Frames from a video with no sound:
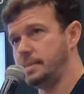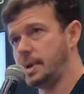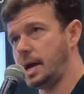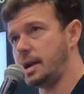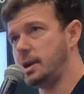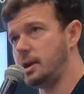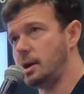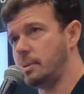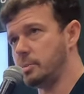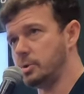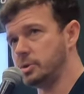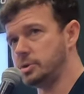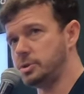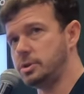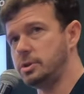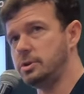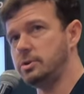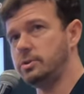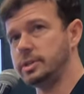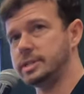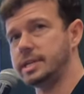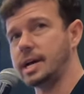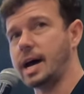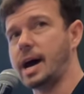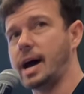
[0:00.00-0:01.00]
And number
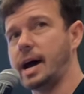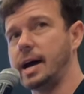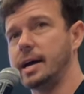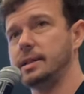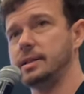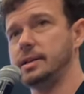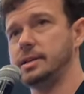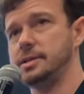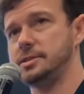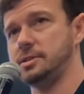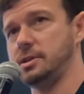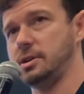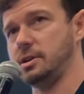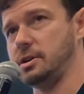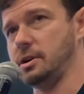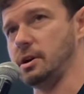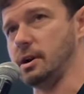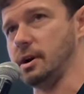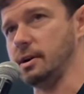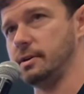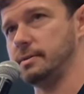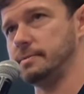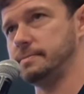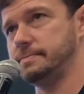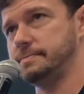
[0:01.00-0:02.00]
two, it's highly
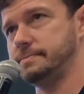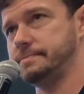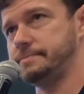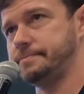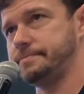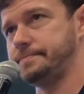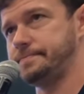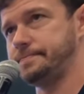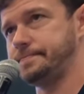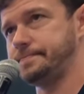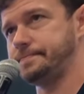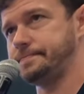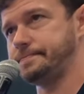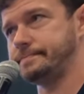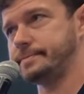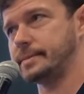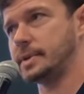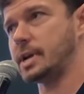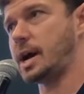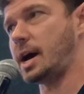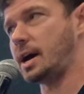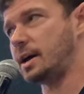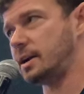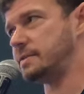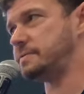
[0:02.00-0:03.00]
secure.
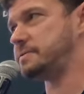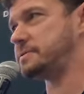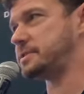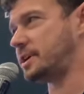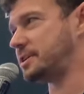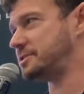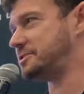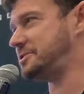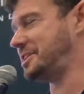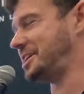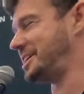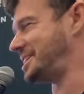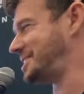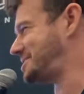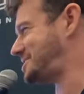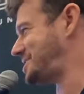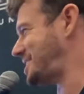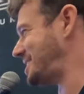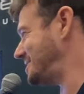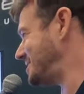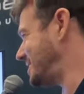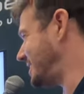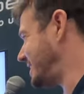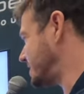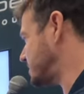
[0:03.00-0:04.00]
Kind of sounds like
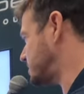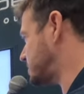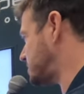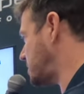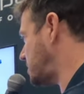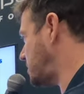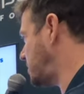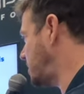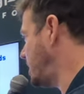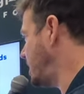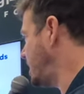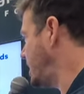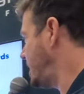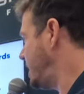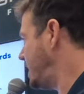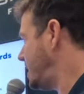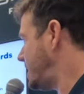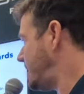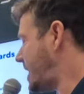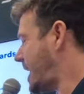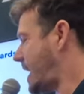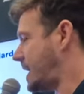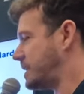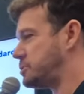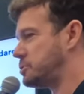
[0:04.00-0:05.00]
Chainlink. So
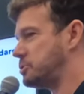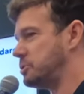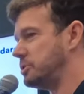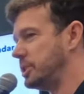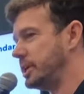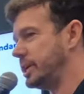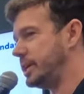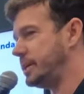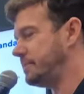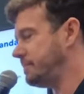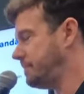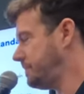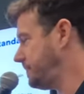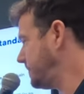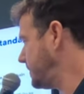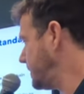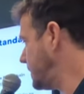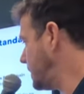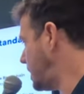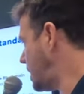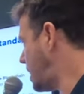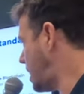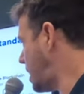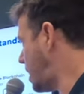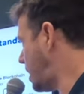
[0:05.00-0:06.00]
naturally,
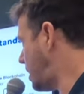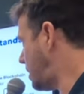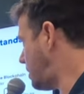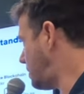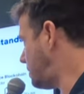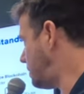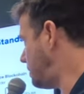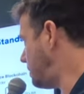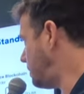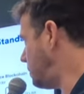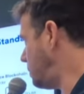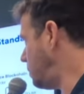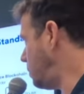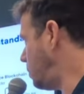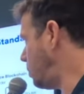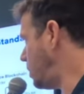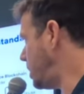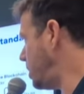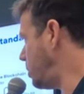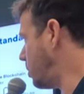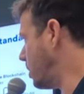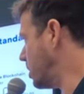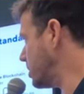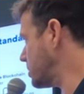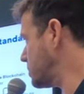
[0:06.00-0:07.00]
um,
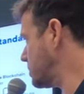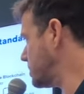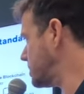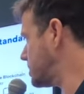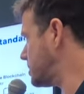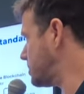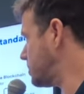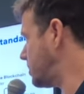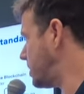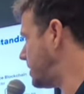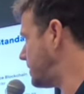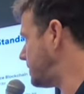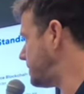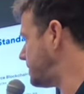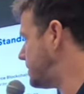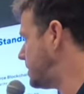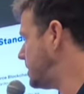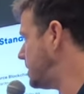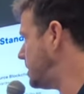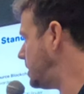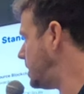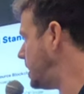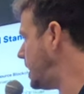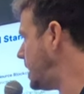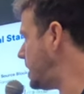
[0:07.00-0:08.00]
we worked with Swift
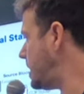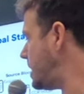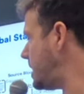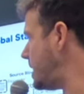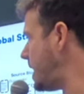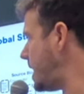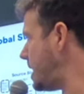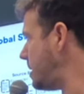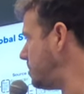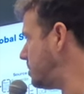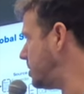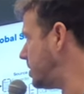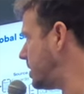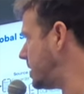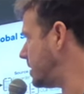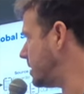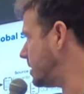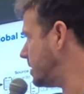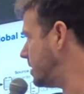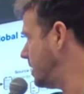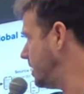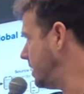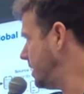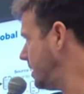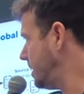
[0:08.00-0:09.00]
in
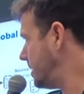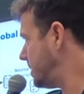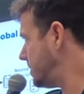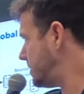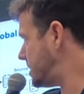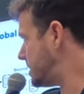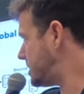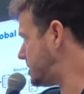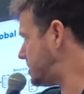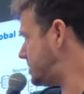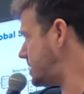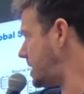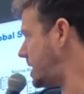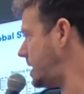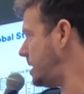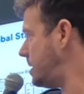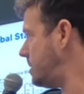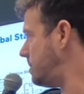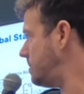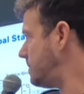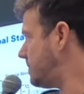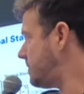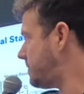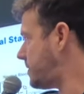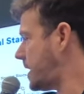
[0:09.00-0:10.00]
enabling the
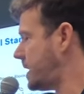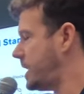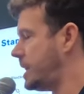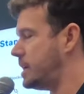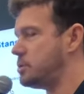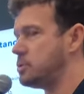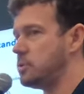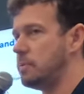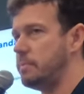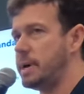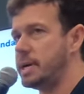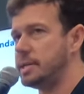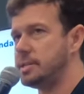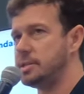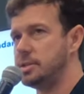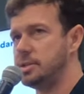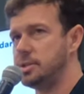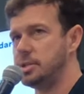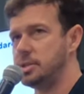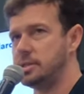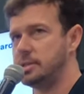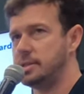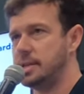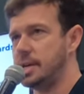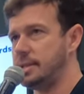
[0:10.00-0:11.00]
same financial
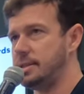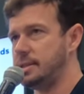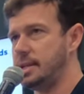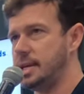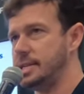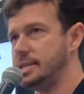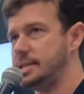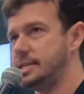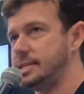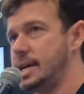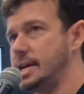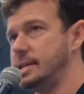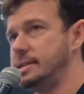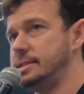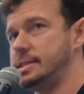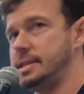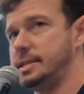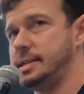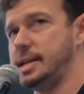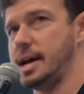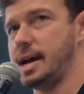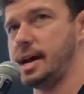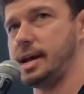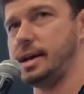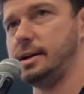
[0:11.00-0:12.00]
messages that they send
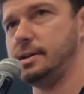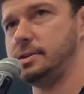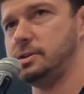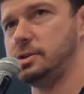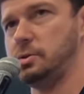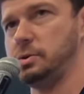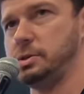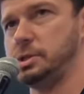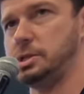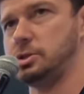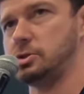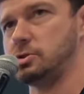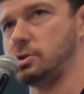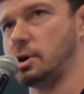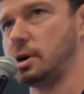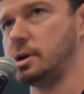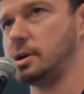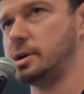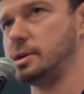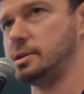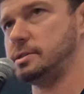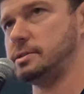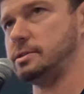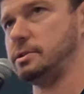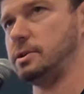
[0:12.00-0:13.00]
today to instruct
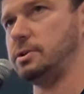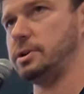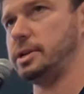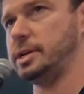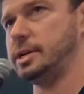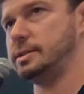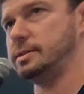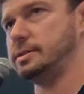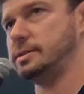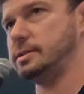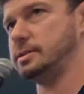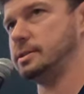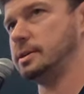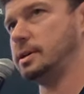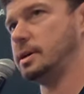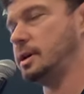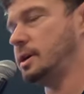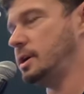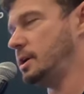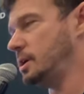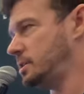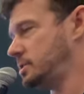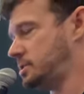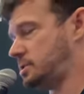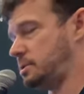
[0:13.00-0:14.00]
custodians
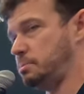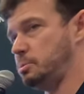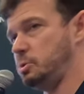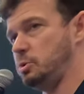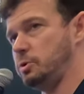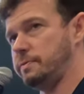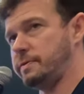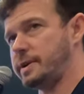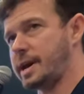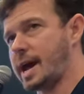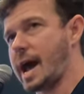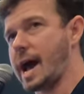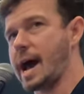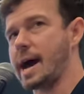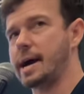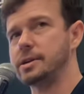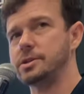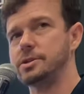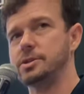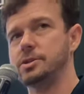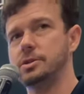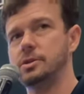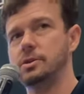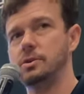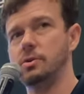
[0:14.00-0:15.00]
to move
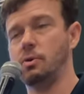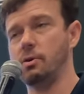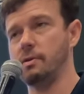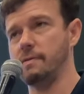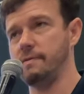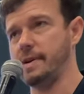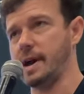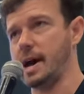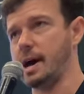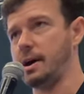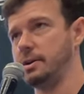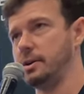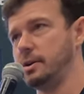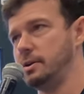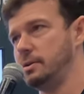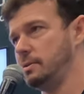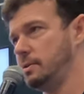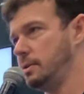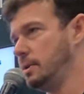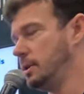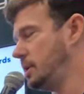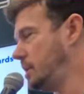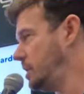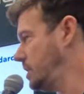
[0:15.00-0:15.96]
cash or value.